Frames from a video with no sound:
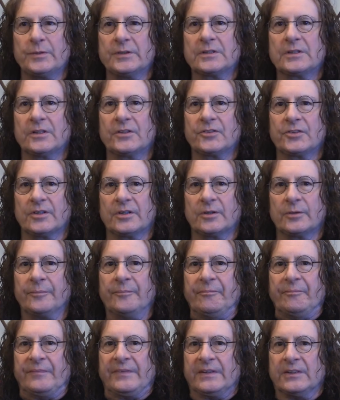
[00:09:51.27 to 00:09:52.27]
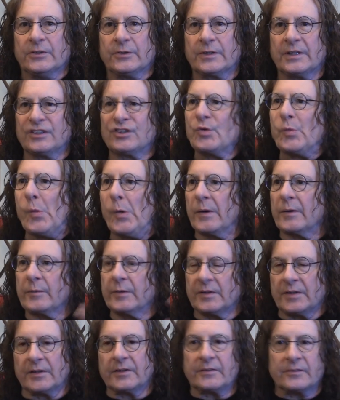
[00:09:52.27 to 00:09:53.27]
because uh, you get to work
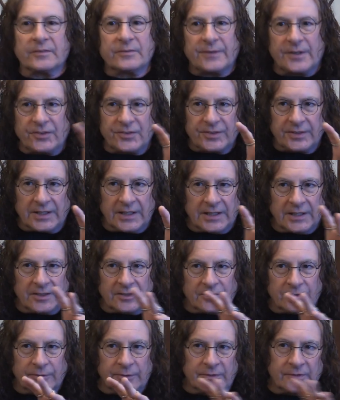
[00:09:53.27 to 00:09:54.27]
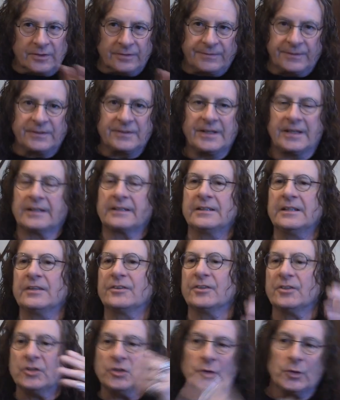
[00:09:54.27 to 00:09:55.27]
with other investigators, learn different
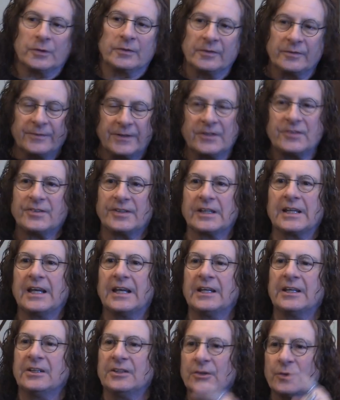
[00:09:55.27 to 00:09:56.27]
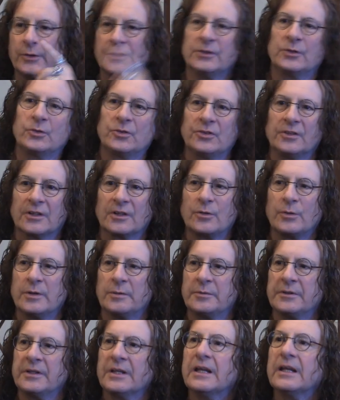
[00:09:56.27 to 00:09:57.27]
techniques, and yeah. you're investigating, you're using the
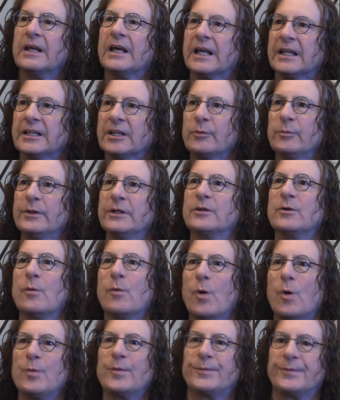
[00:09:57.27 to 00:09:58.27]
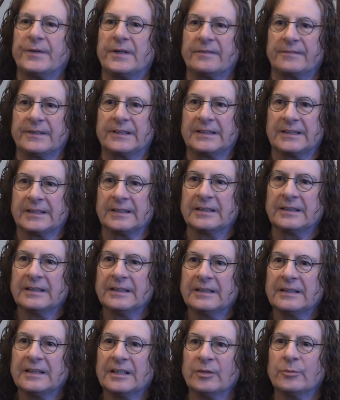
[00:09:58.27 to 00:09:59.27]
equipment, and then we go over everything
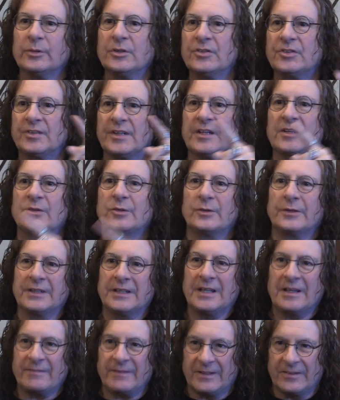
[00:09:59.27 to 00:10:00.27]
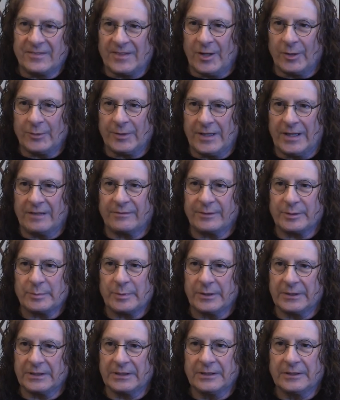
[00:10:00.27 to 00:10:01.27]
and we send all the evidence out to
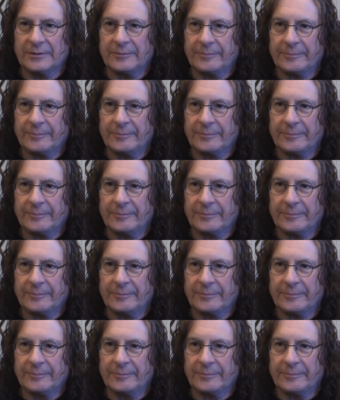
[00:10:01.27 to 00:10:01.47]
everybody.